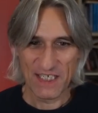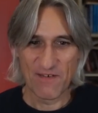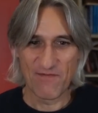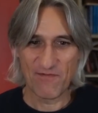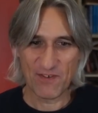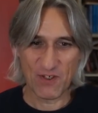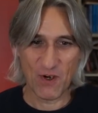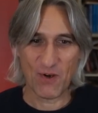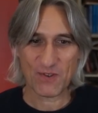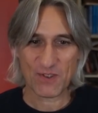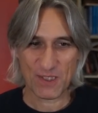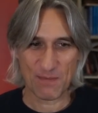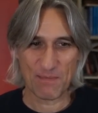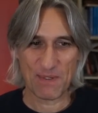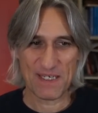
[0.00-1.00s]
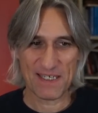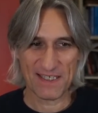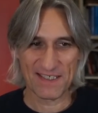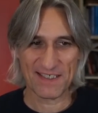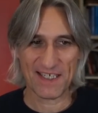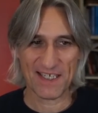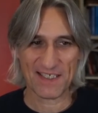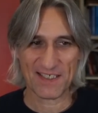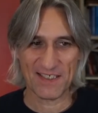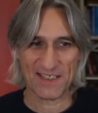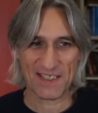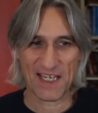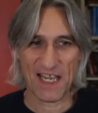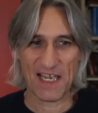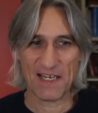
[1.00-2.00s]
You've got to be consistent
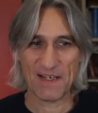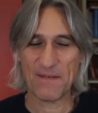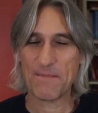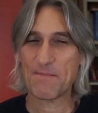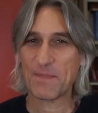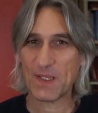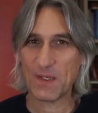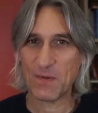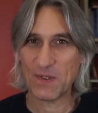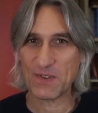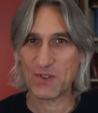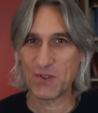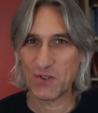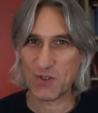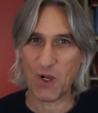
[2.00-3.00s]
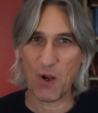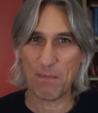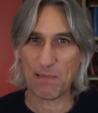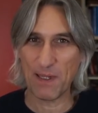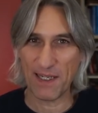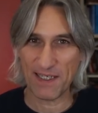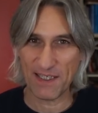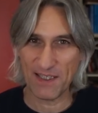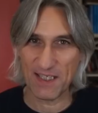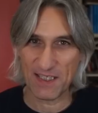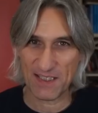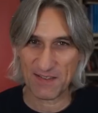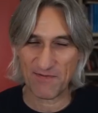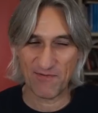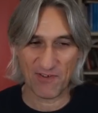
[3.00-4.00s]
here. Once you start playing in
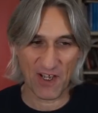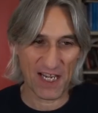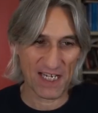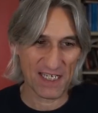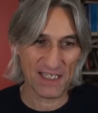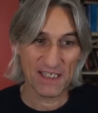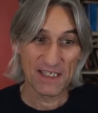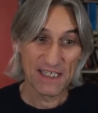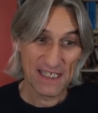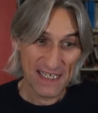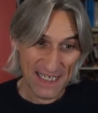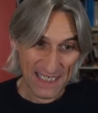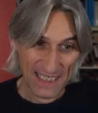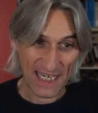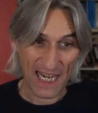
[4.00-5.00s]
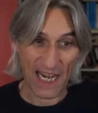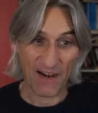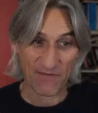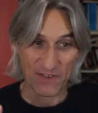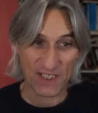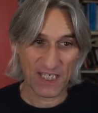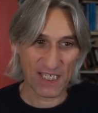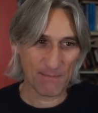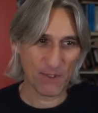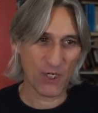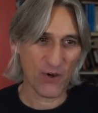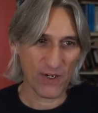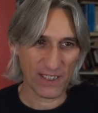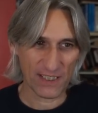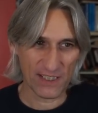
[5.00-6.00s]
this vein, you have to keep
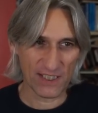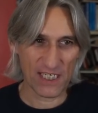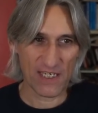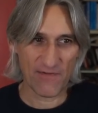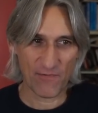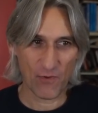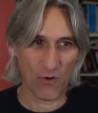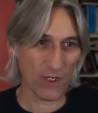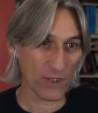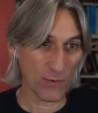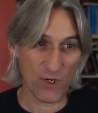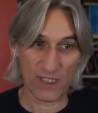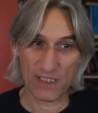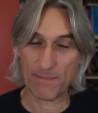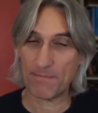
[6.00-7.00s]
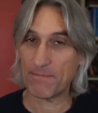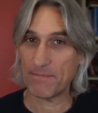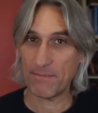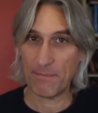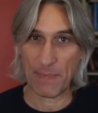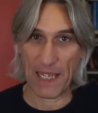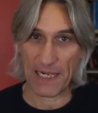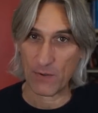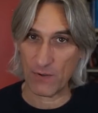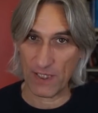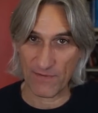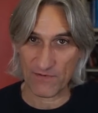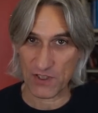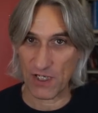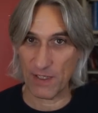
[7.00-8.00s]
going d4, otherwise black will
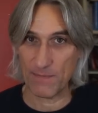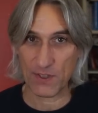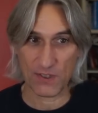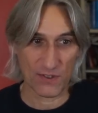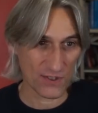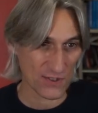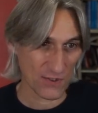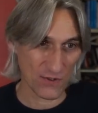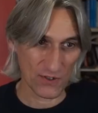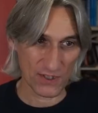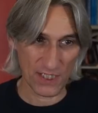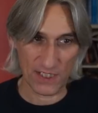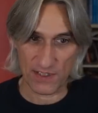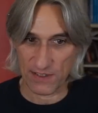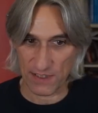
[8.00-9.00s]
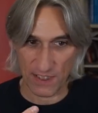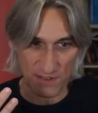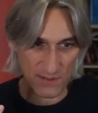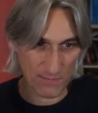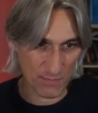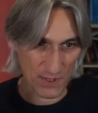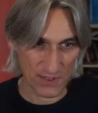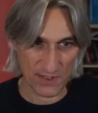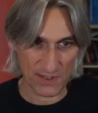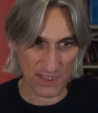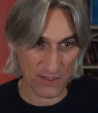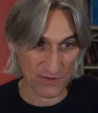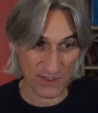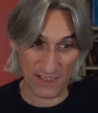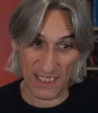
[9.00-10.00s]
have time to consolidate, get some pieces
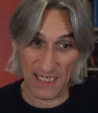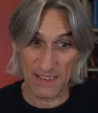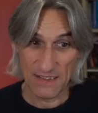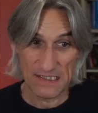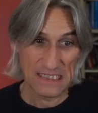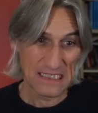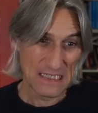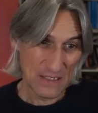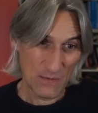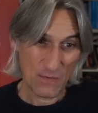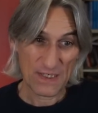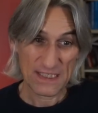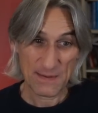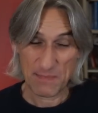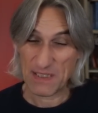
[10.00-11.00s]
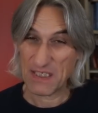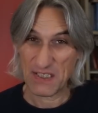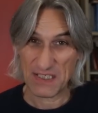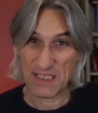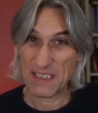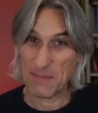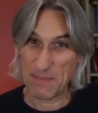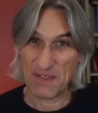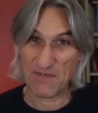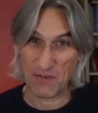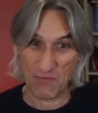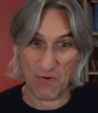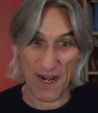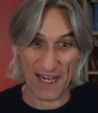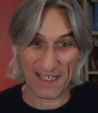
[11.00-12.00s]
out, and then white's position is a bit of a
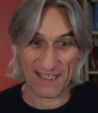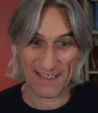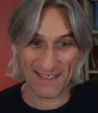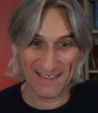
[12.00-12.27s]
wreck.